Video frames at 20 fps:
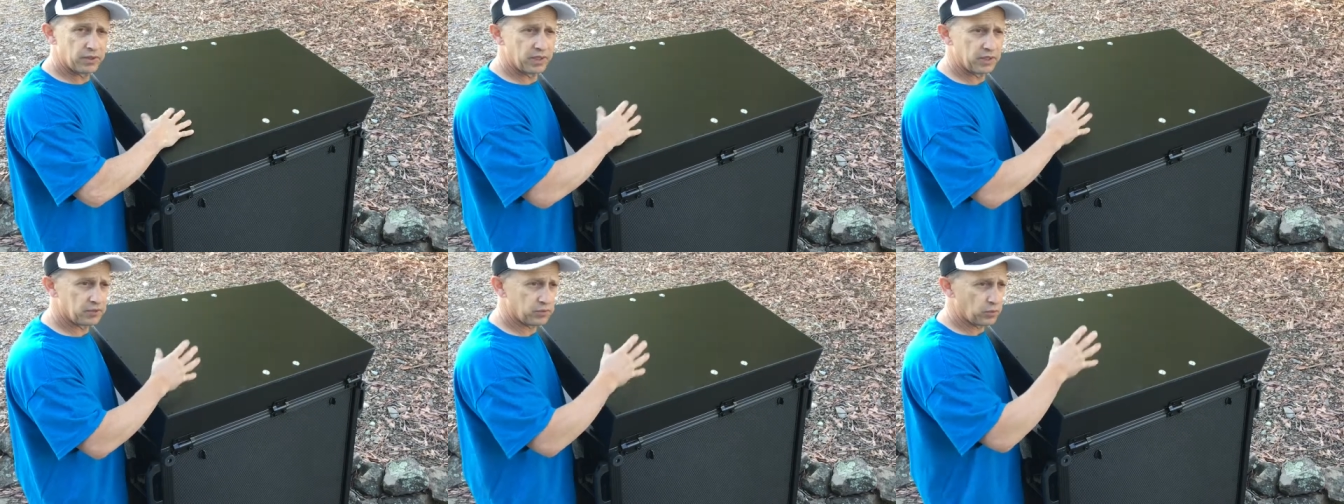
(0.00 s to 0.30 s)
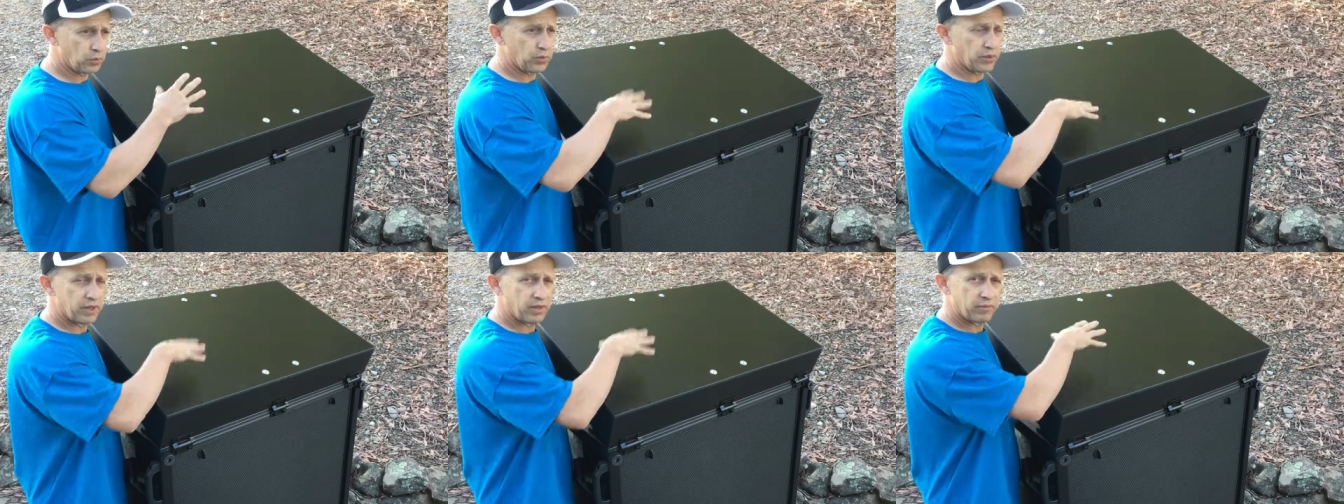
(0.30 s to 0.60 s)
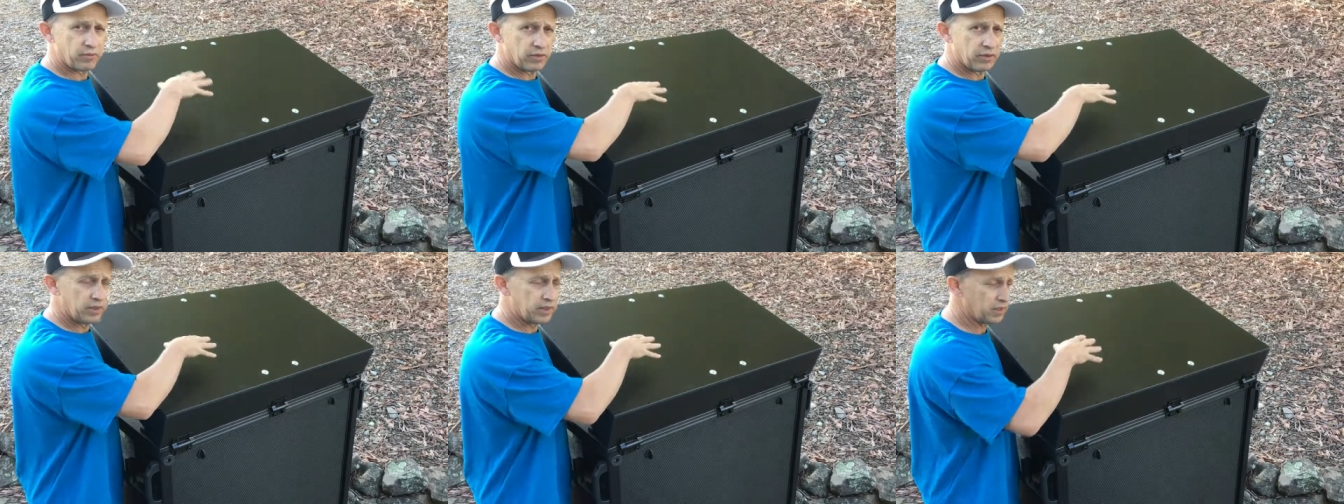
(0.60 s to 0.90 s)
is or
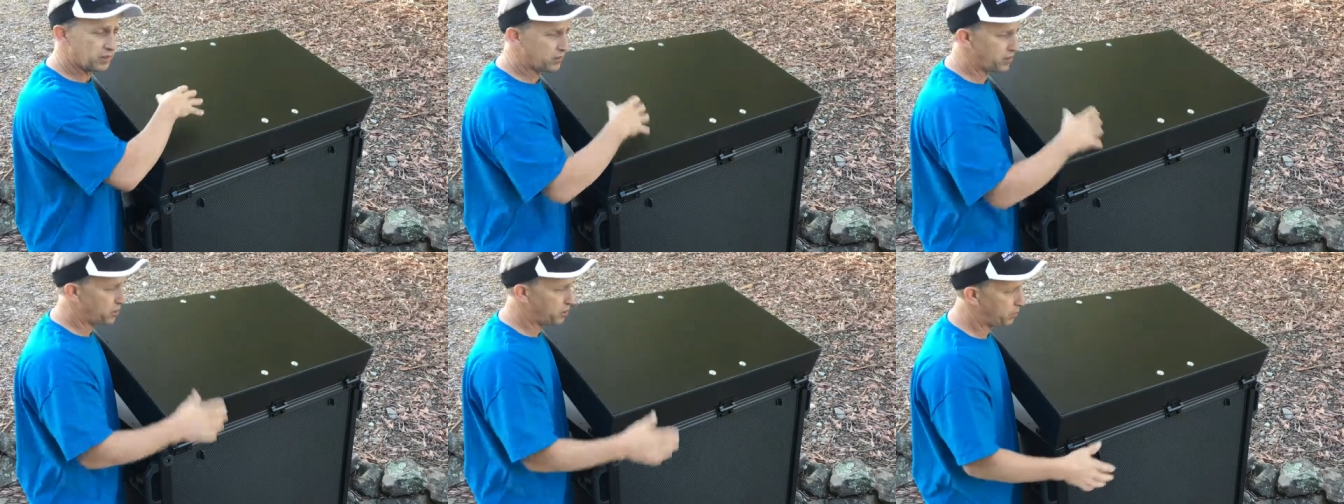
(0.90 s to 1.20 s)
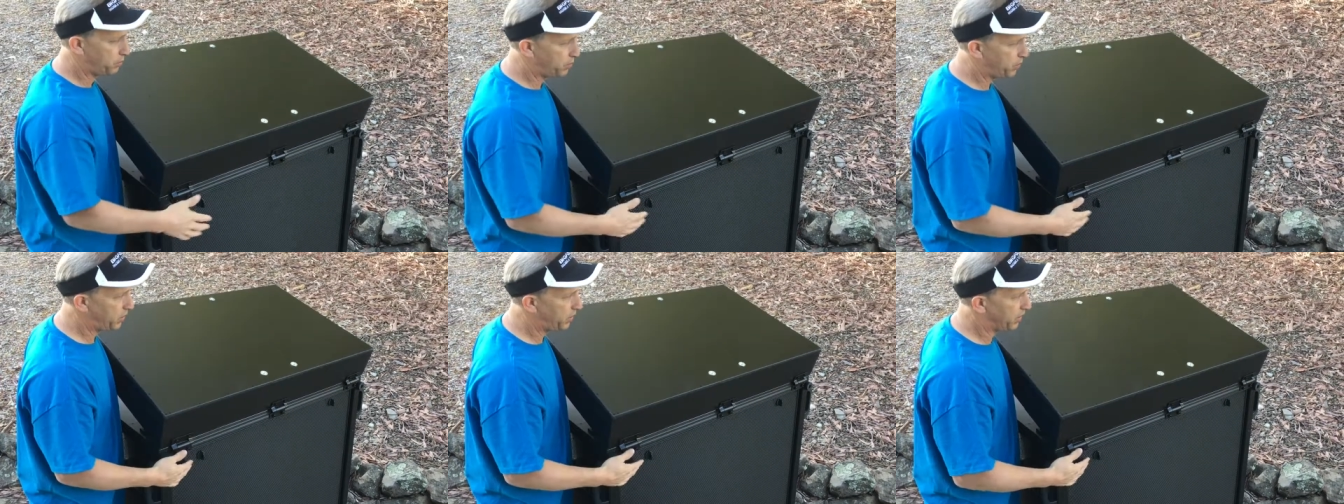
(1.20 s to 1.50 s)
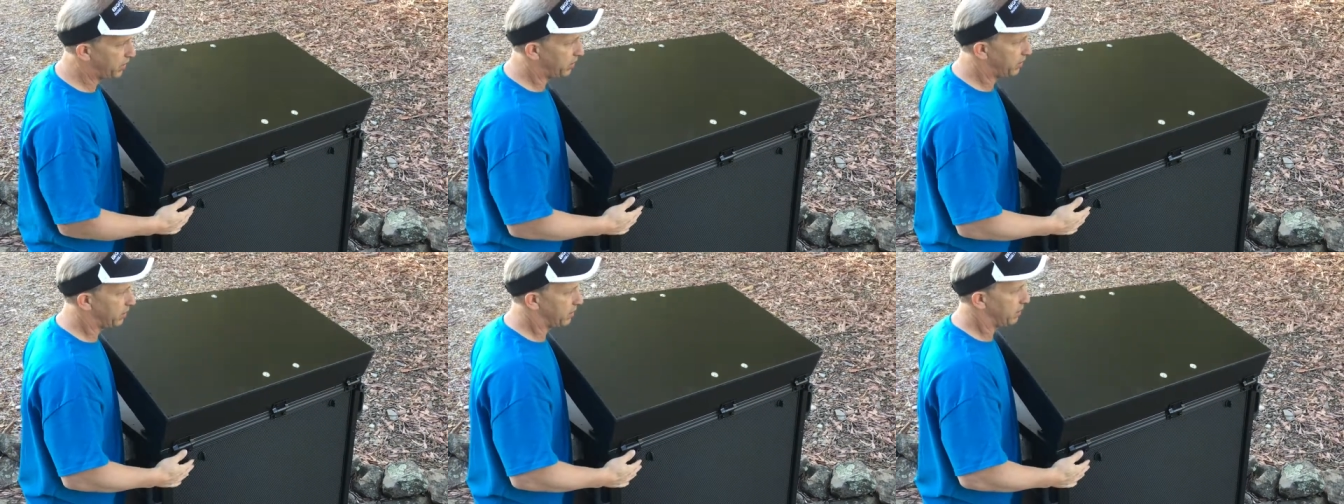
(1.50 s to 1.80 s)
whatever it is that you're
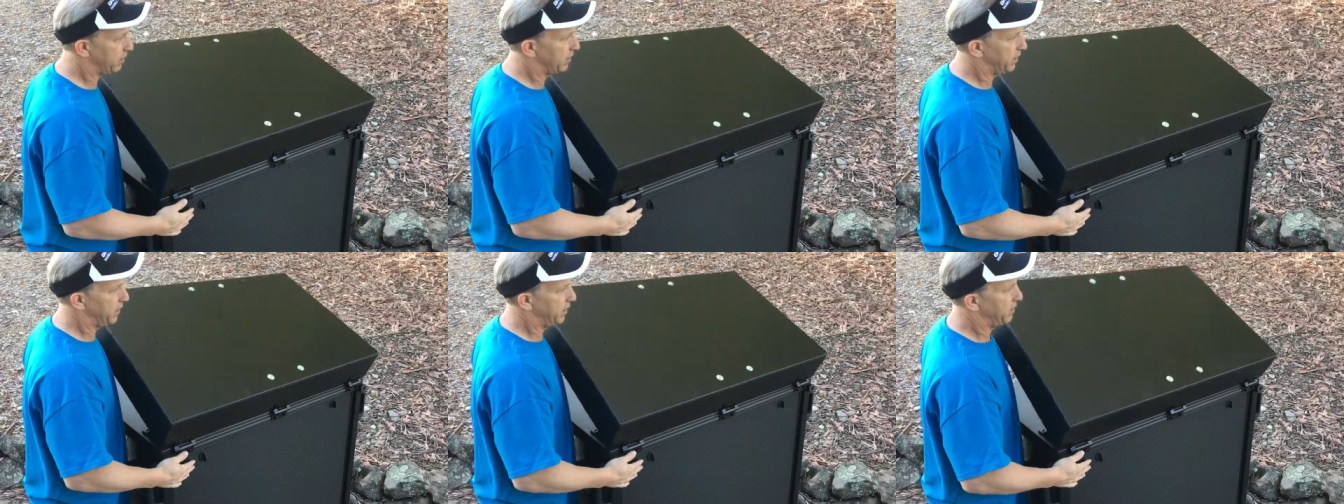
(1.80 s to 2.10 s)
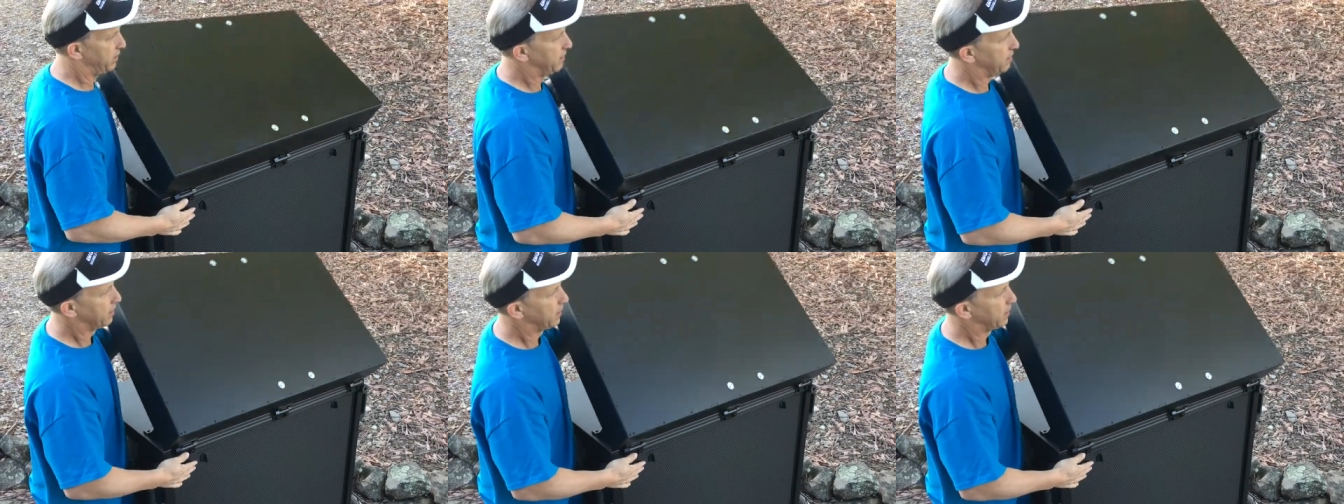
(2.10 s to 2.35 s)
putting in the lid.